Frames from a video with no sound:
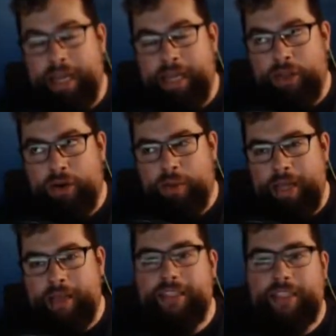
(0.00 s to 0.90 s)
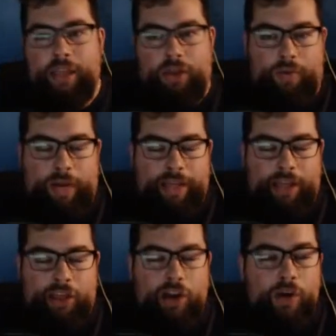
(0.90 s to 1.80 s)
Third week? This is the third week. The
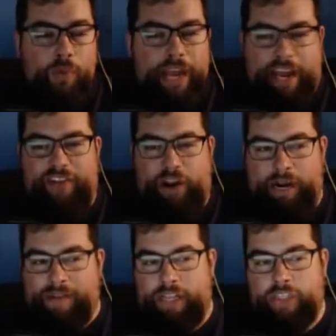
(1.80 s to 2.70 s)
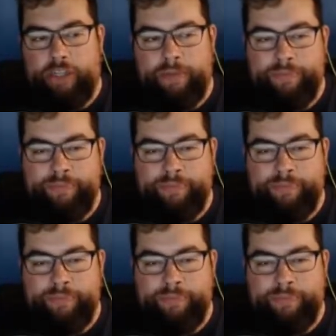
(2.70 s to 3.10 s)
third week of our adventure.